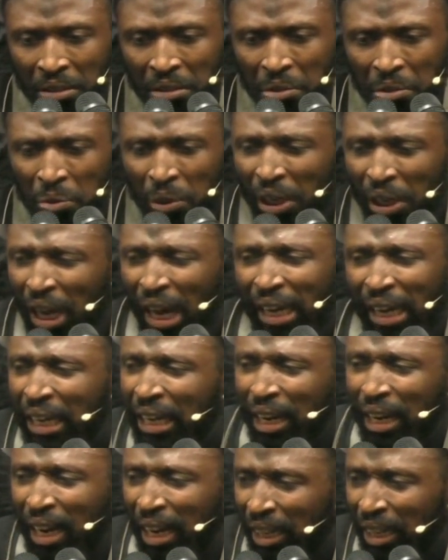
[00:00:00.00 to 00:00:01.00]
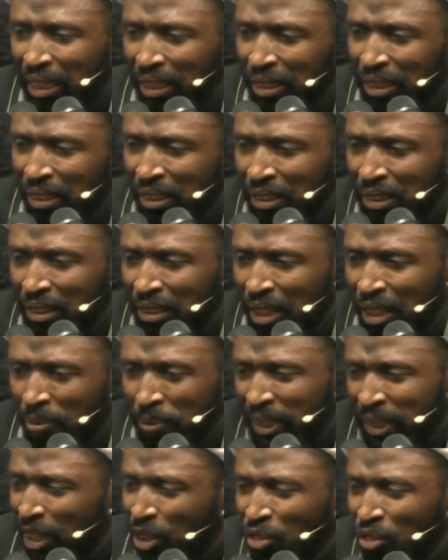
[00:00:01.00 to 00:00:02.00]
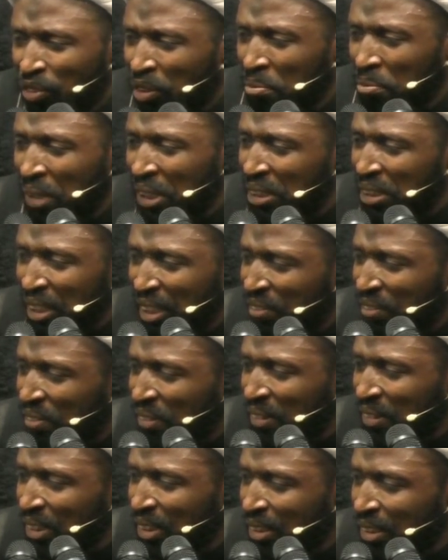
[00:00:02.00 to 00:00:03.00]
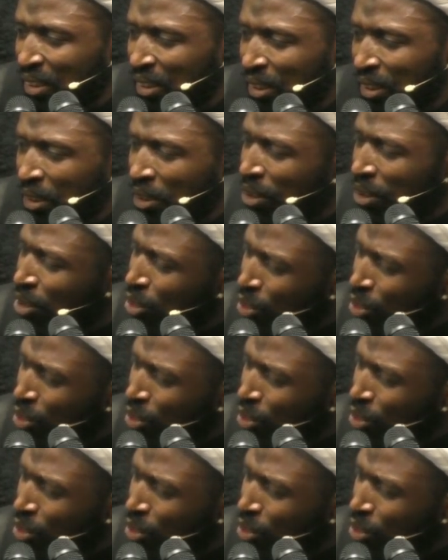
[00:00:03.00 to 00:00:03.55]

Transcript: Allah, I cry. I'm telling from myself. So,